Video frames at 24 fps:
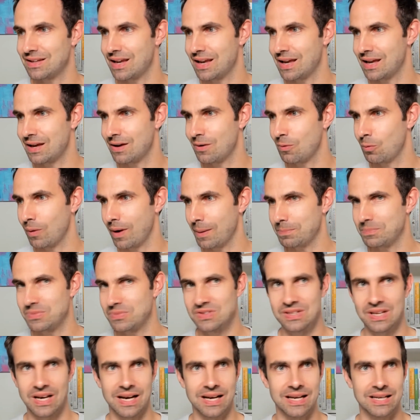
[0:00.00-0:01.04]

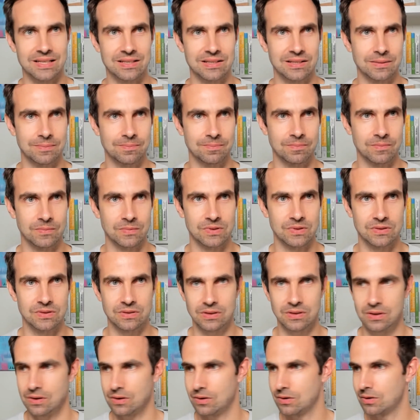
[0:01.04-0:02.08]
website.
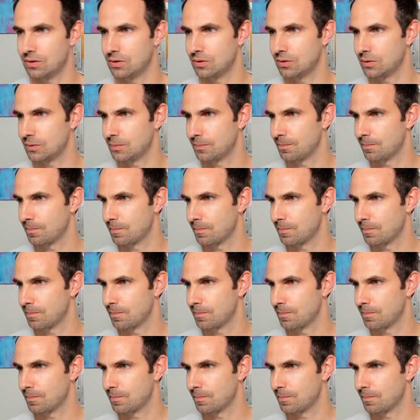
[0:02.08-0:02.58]
So